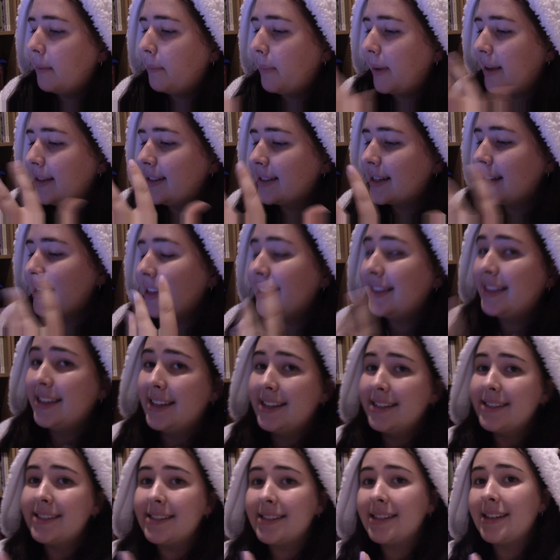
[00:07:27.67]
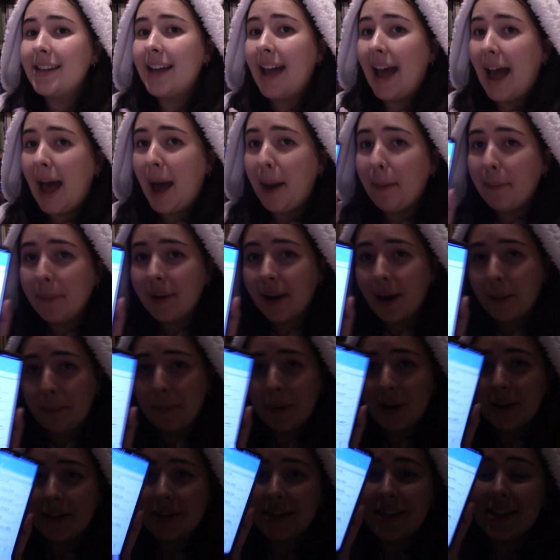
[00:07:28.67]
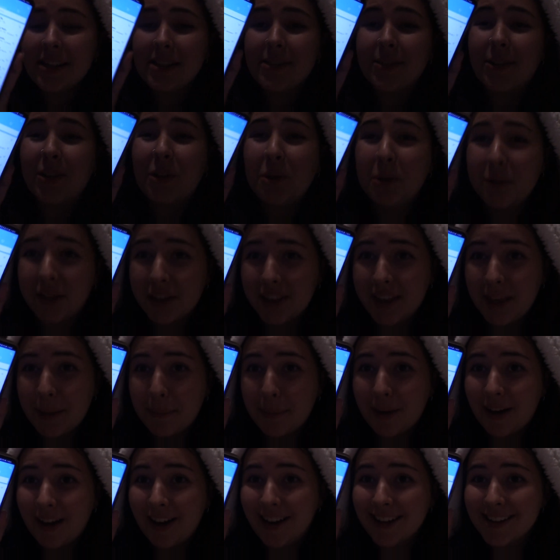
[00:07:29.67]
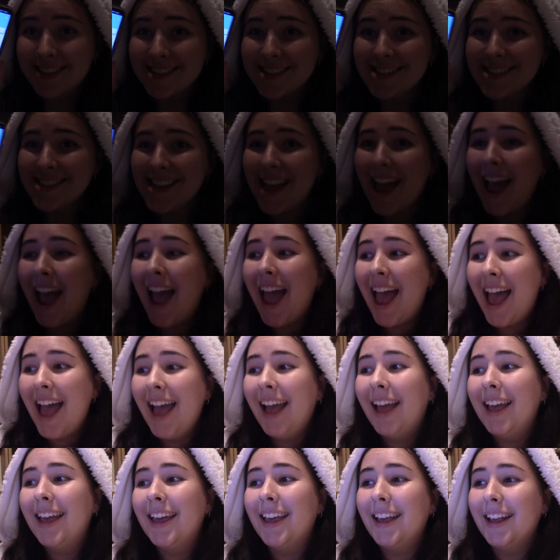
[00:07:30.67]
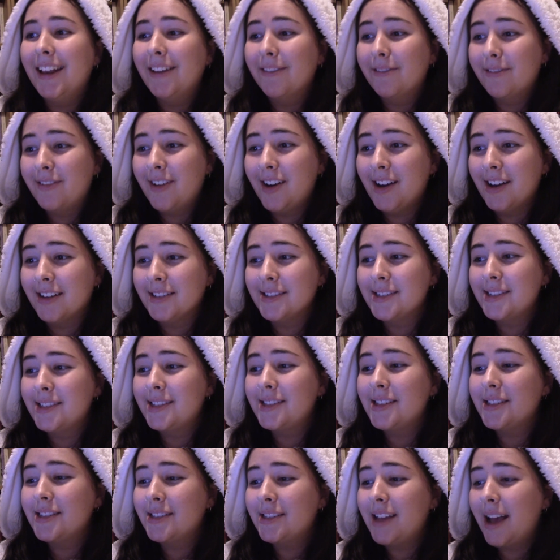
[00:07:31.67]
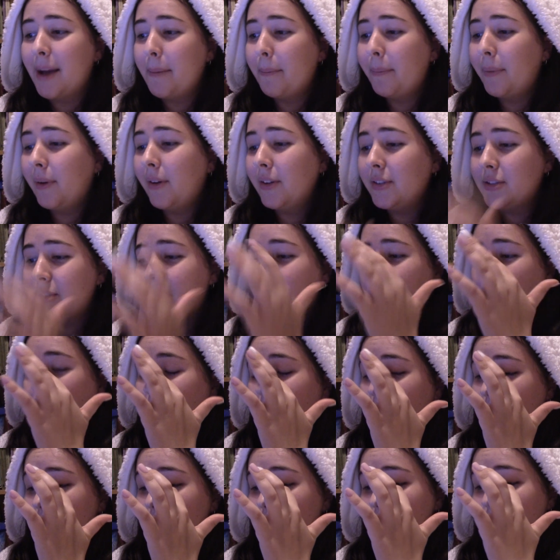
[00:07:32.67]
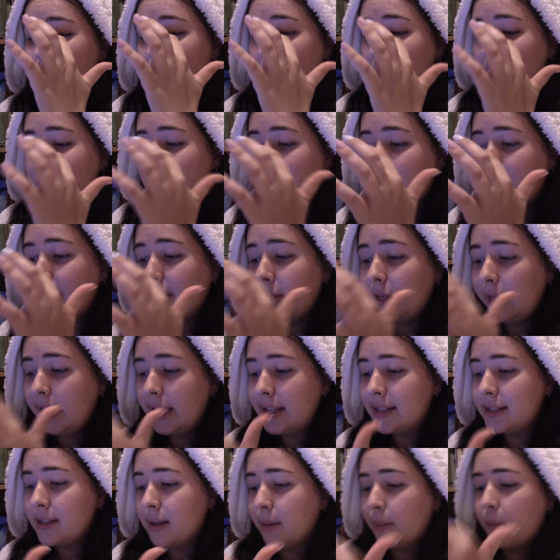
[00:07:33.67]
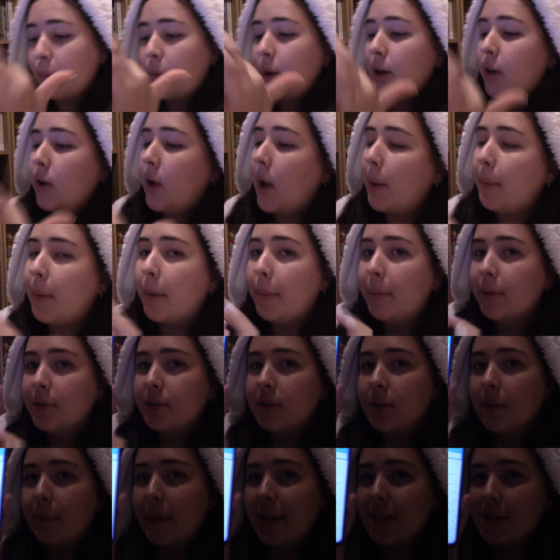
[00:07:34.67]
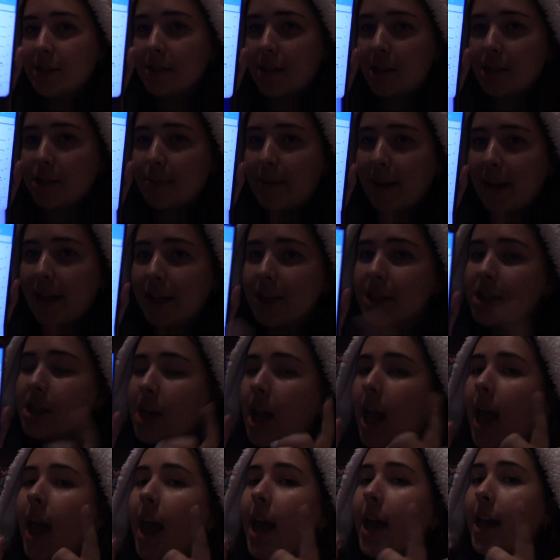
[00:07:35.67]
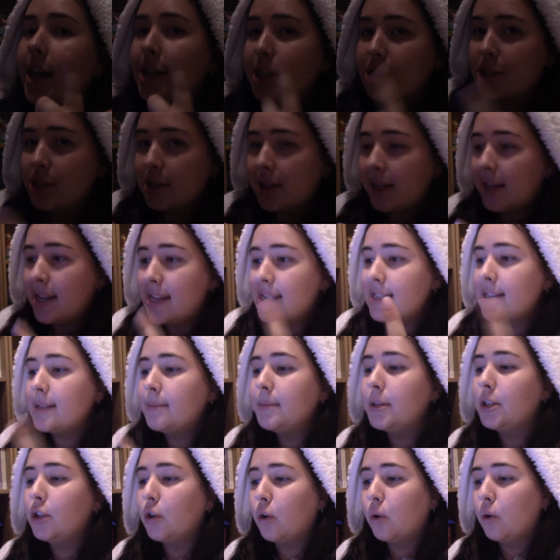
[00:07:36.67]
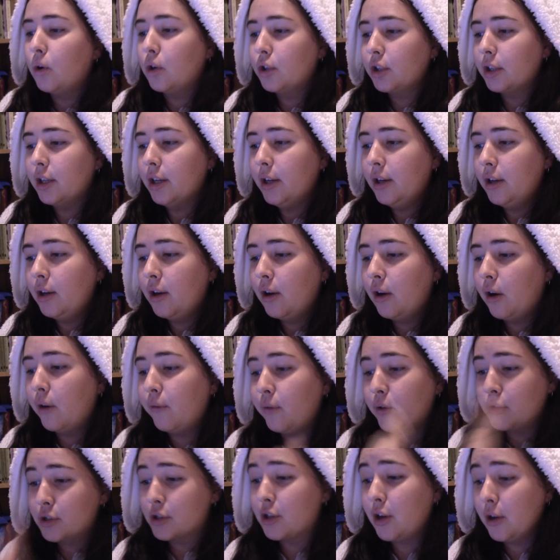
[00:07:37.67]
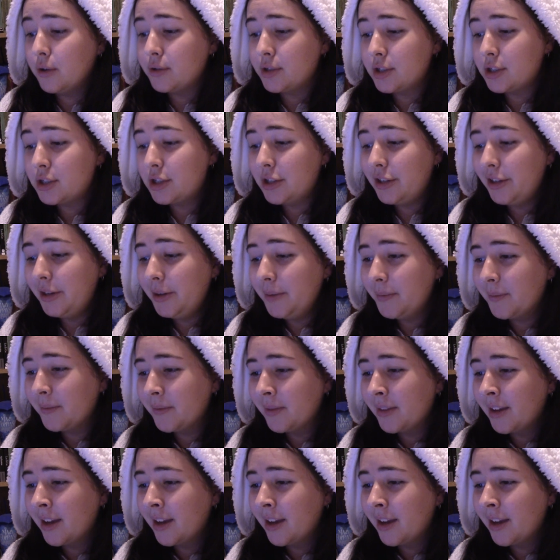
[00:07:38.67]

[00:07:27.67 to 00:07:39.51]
basically this app, Line Bertie, is for all the theme parks in France. But so it should list them when you come up onto the main search page. It should list them in order of what's closest to you.